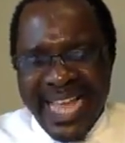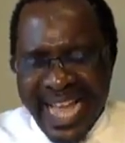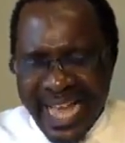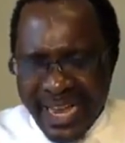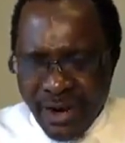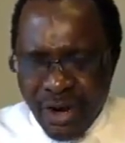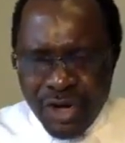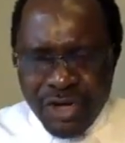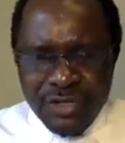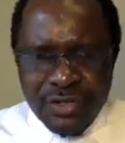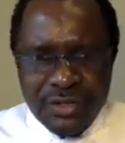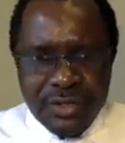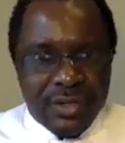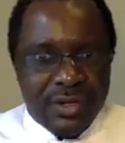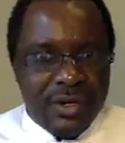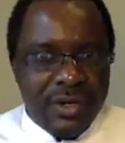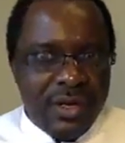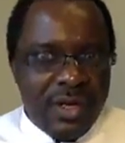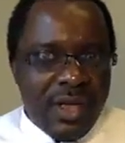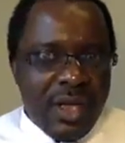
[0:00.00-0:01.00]
And
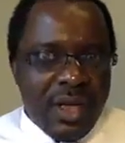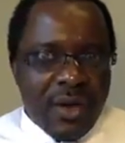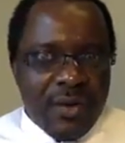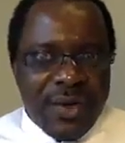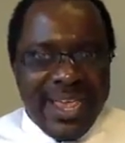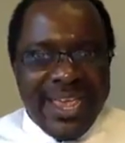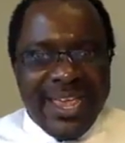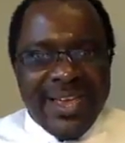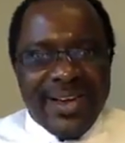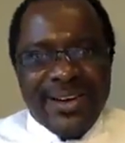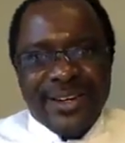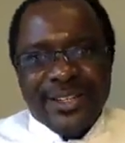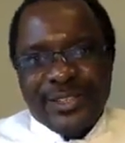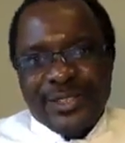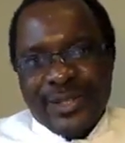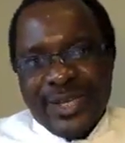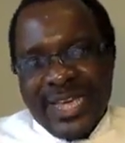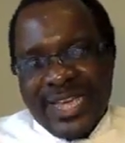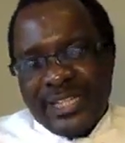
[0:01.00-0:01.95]
also, we also